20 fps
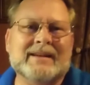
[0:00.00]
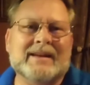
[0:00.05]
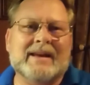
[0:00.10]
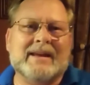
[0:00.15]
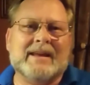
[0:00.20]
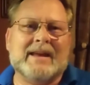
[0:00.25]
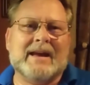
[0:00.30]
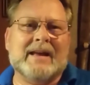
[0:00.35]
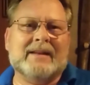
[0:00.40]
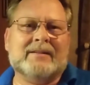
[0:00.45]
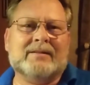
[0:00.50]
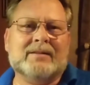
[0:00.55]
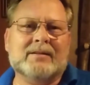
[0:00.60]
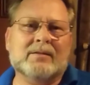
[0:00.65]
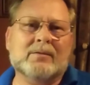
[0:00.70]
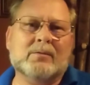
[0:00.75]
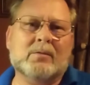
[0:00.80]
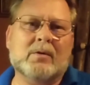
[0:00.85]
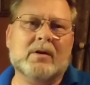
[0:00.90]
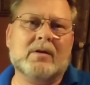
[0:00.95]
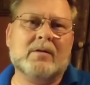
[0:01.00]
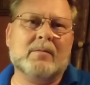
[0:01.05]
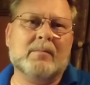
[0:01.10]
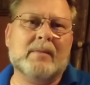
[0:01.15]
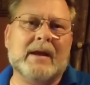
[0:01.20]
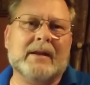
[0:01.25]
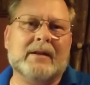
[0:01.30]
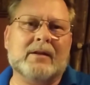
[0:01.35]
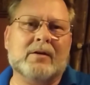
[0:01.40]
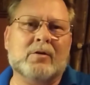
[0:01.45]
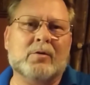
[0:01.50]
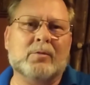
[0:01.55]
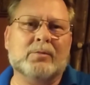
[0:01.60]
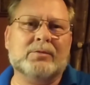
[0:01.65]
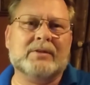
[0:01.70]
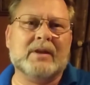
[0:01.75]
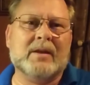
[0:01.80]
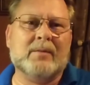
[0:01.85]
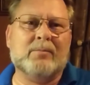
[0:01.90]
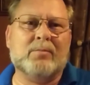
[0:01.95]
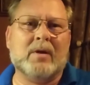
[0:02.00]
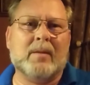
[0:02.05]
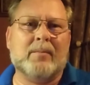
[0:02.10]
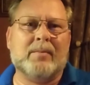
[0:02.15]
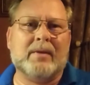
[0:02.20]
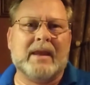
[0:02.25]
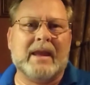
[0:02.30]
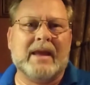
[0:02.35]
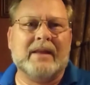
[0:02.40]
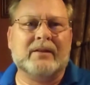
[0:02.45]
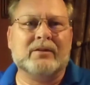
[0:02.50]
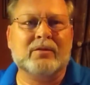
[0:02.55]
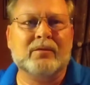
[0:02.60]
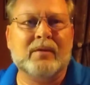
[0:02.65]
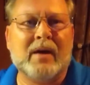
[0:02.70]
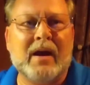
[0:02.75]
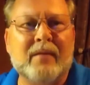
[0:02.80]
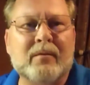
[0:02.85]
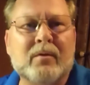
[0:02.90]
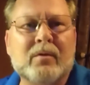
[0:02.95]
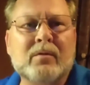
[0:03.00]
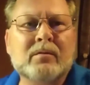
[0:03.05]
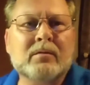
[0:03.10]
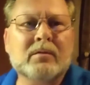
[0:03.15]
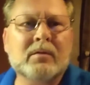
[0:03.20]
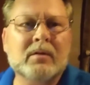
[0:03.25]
Hey guys, welcome back to Homestead Prepping and Survival.